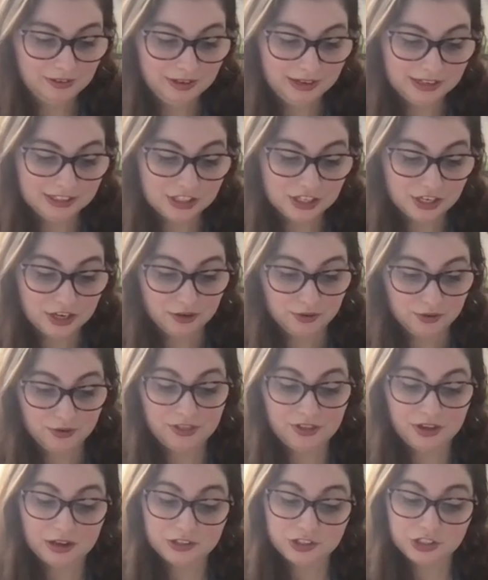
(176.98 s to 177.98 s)
Indigo
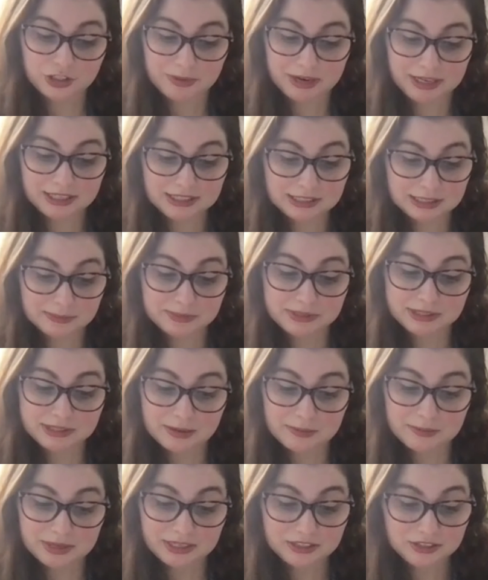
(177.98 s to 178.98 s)
thought she might slip
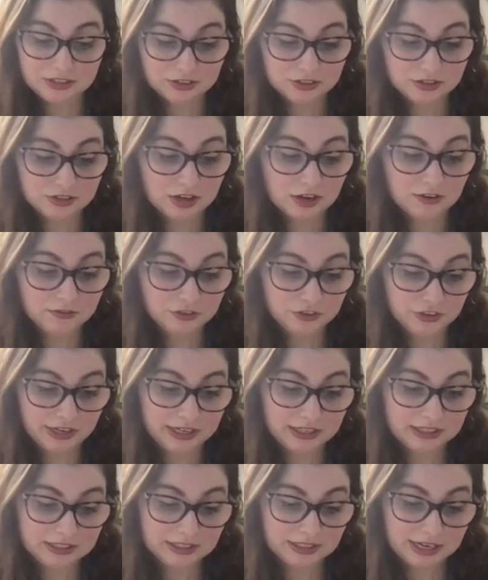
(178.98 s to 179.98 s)
some into their soft
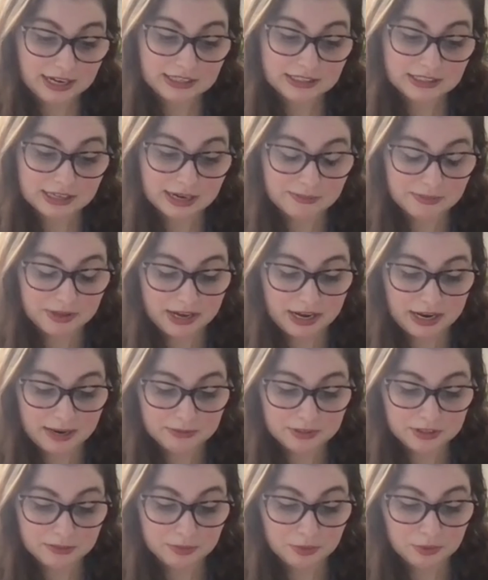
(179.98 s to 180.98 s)
drinks the next time they came
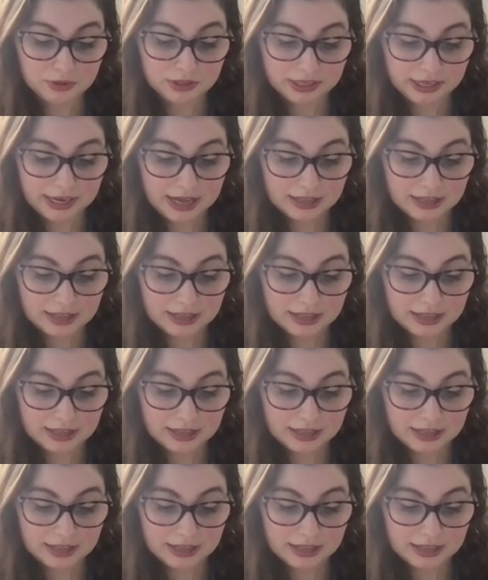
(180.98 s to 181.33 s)
to the bowling